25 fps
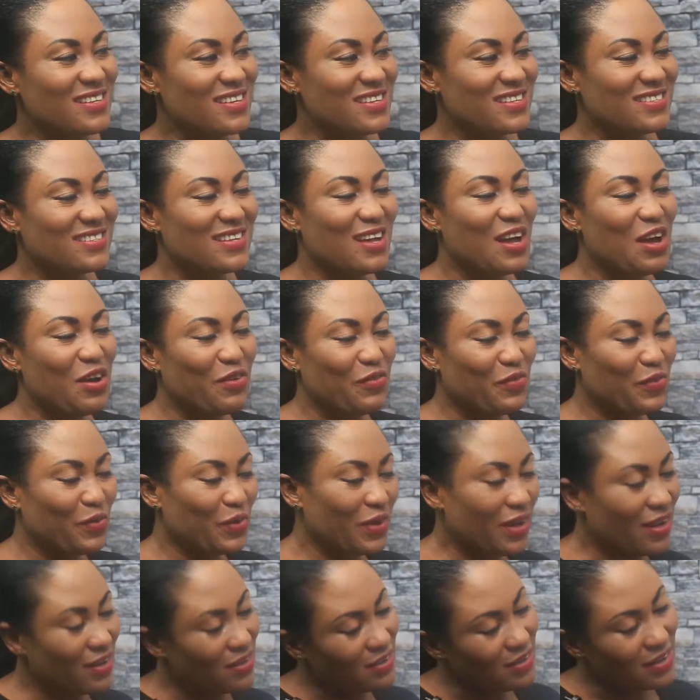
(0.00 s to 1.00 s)
Yes, I have.
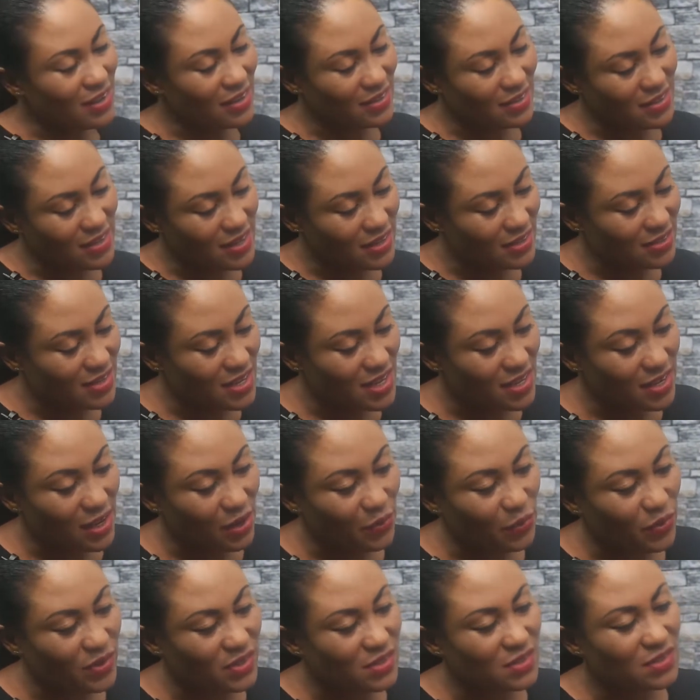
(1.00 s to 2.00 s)
And then I
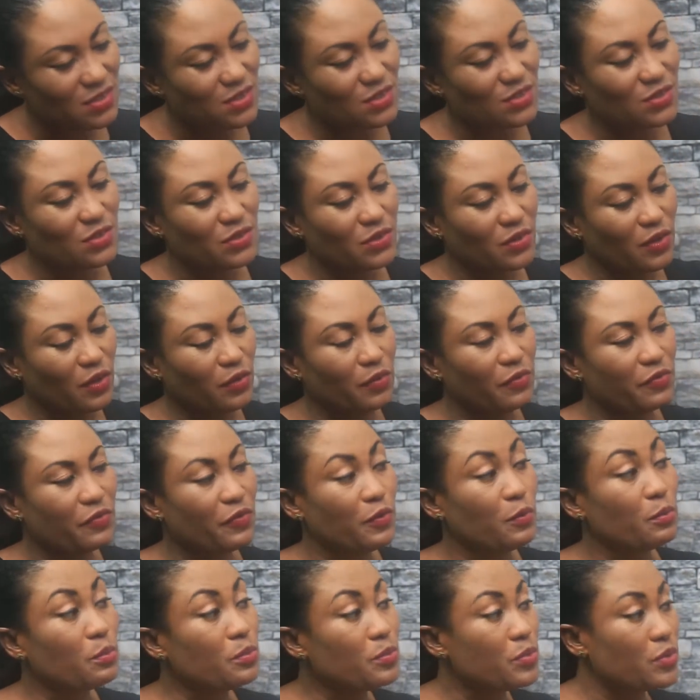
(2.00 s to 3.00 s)
went into
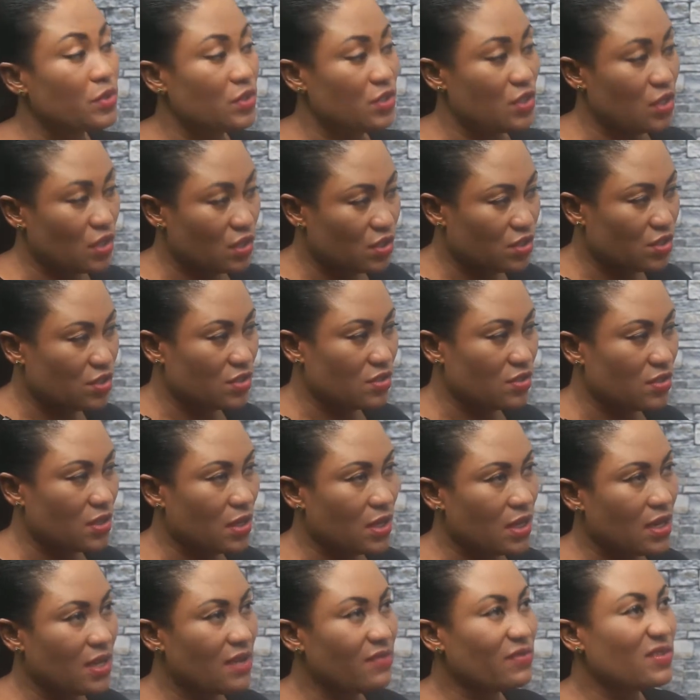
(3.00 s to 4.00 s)
film production,
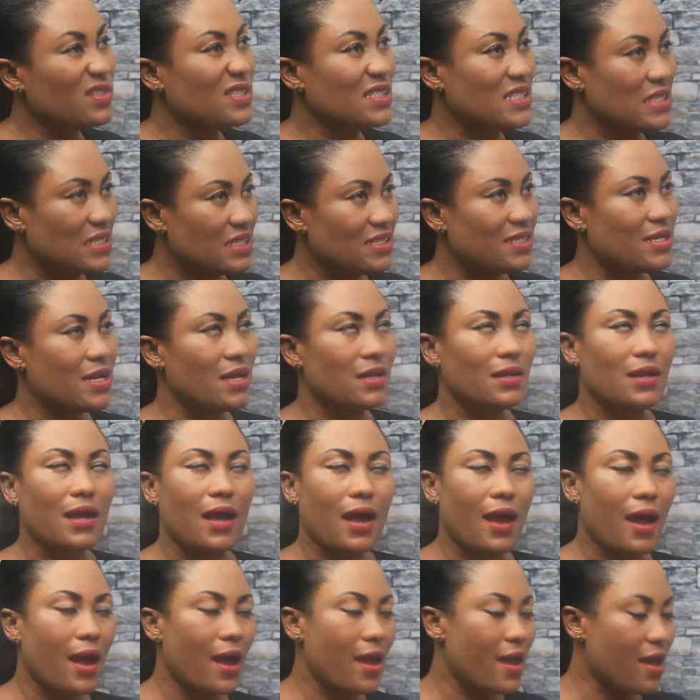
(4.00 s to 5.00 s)
okay. And ever since then
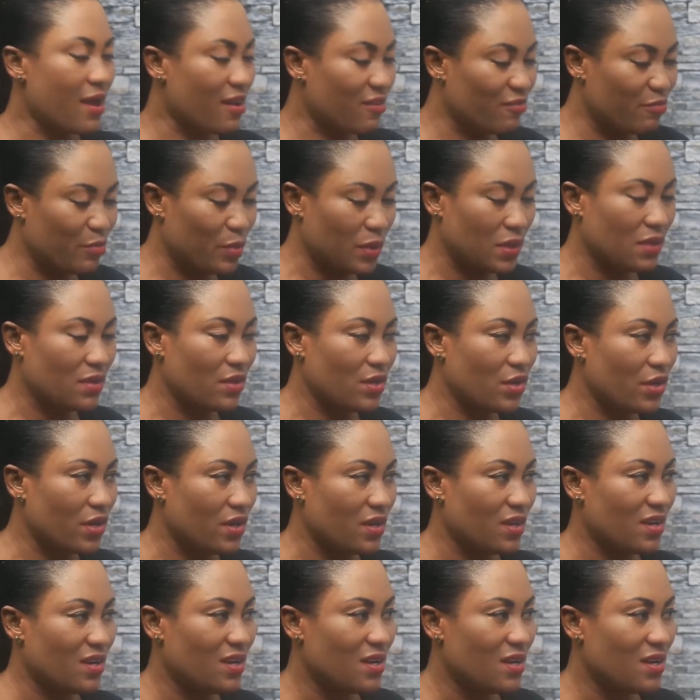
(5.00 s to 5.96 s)
I have been there.